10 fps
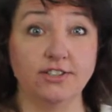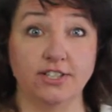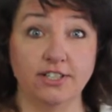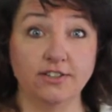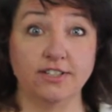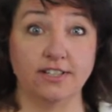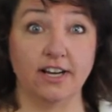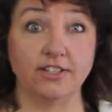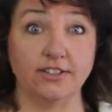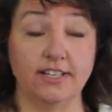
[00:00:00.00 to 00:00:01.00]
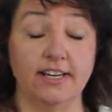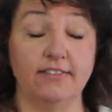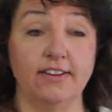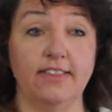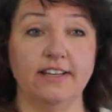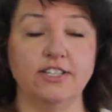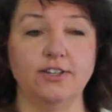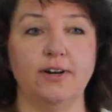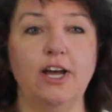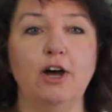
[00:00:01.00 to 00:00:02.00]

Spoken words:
She knows the doctrine and everything too.